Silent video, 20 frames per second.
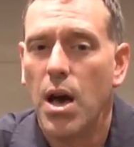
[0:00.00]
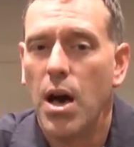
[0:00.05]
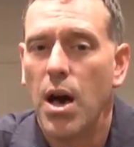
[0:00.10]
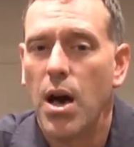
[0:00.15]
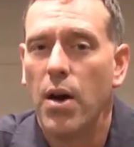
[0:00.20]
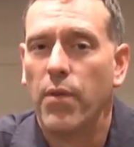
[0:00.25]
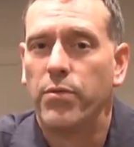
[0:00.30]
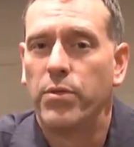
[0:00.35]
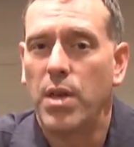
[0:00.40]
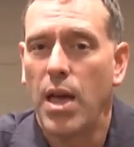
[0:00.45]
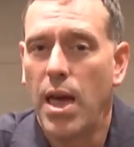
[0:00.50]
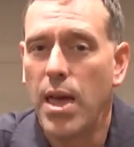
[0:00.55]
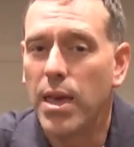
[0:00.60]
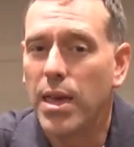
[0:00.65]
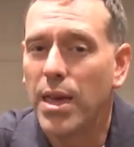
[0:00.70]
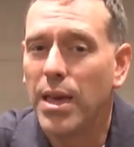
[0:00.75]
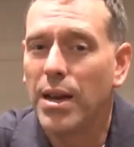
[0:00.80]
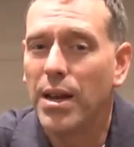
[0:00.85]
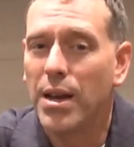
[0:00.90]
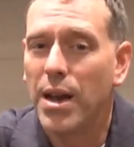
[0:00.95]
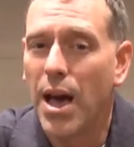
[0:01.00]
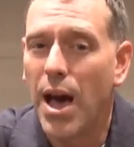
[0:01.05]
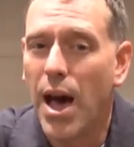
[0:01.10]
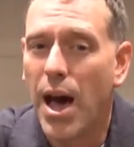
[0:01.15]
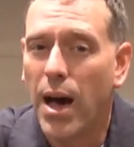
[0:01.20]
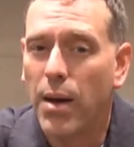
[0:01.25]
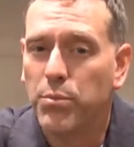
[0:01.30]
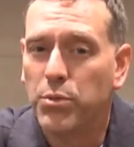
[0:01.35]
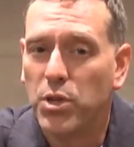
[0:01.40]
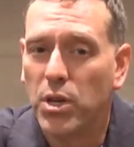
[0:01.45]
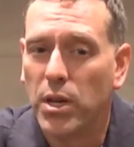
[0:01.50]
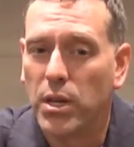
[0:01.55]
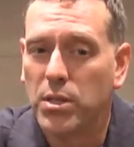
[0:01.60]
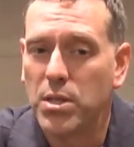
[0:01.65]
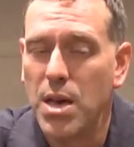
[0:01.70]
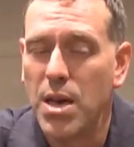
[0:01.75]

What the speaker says: of taking an object